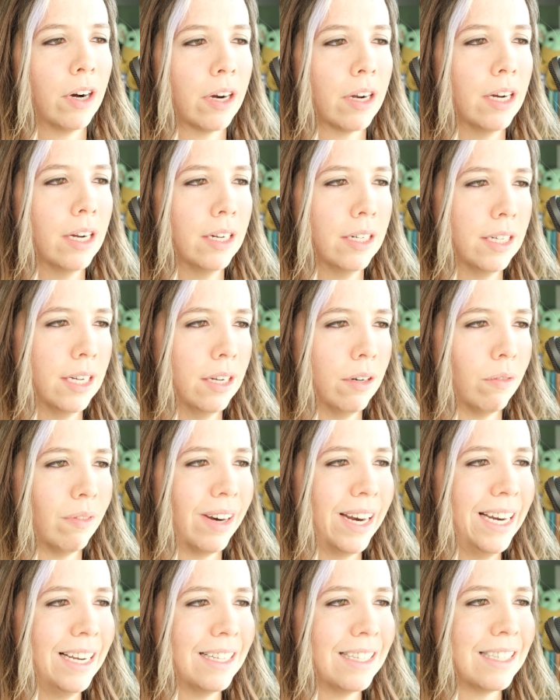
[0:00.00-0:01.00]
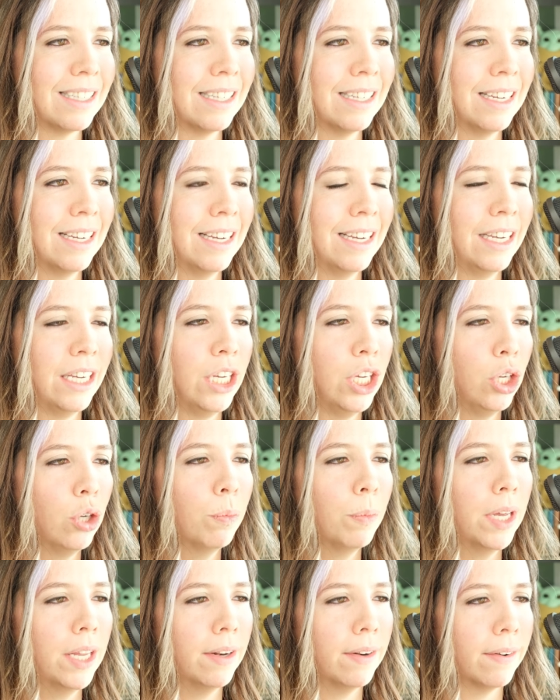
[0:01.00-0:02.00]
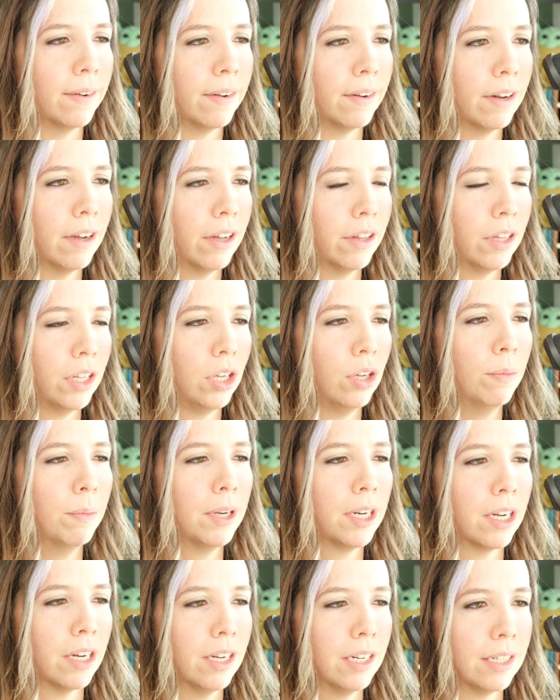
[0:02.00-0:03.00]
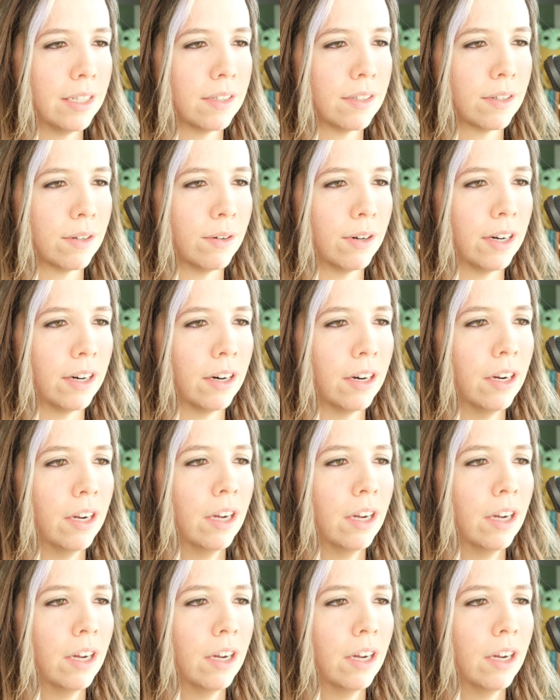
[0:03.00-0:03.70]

content rates human on the human content score,